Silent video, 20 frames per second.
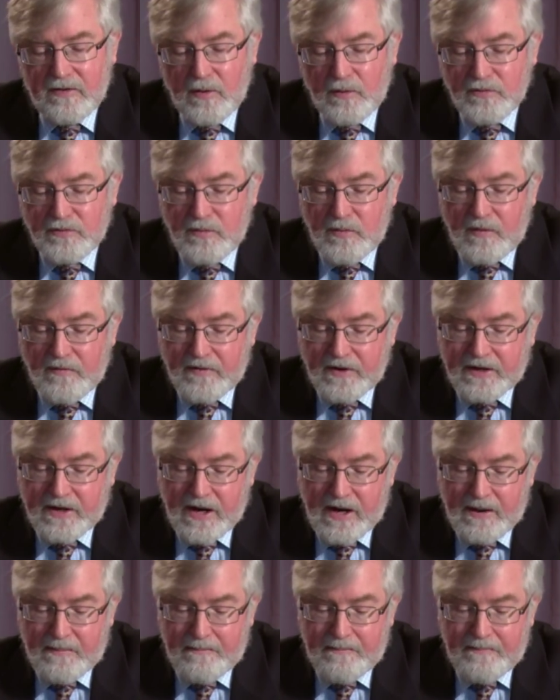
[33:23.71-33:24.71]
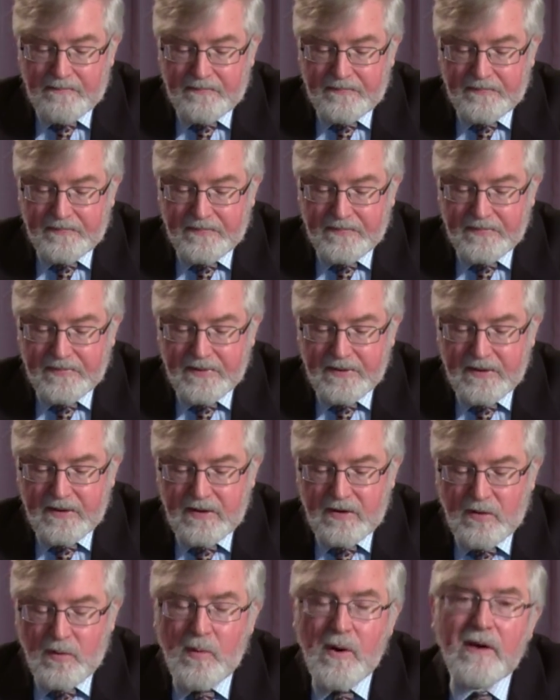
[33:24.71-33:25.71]
those who overcome.
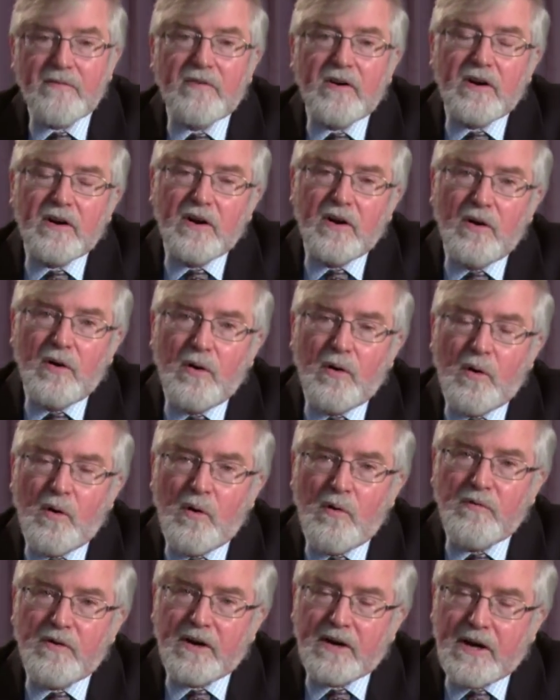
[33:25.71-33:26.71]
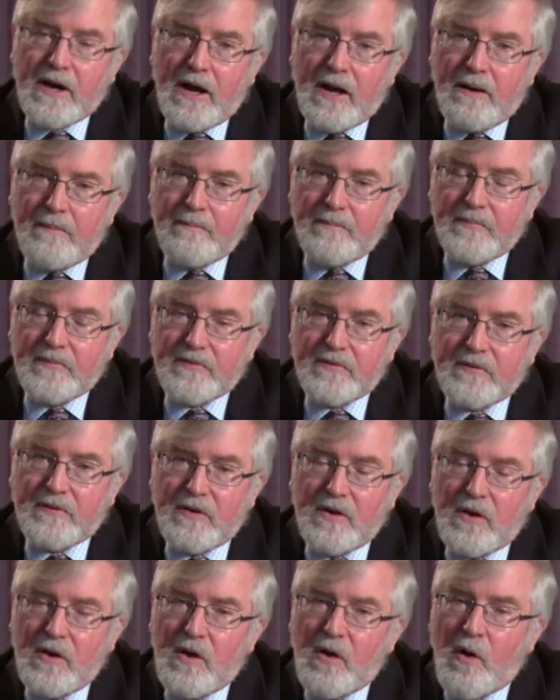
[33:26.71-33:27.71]
Whoever overcomes,
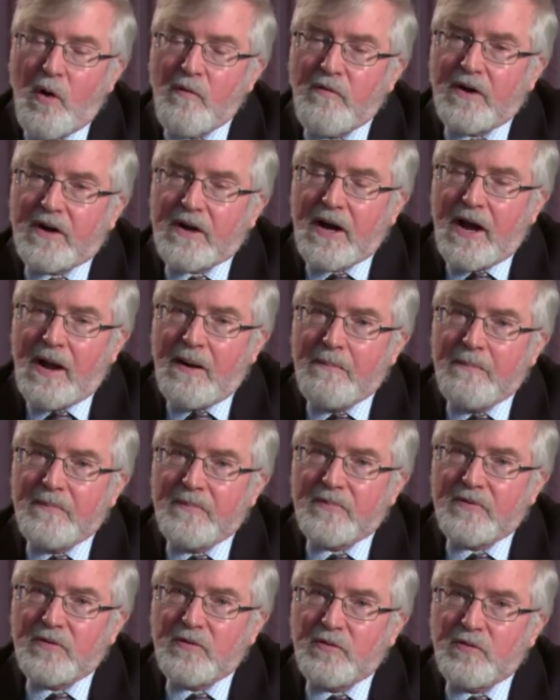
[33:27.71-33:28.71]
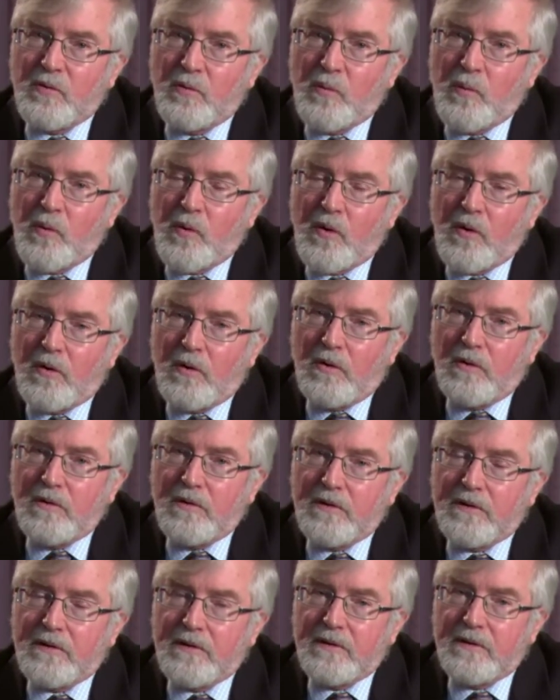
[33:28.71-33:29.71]
overcomes the
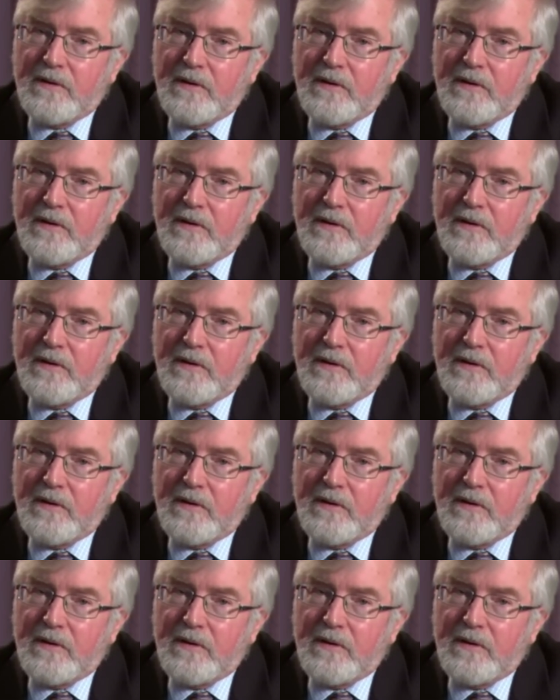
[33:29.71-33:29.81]
world.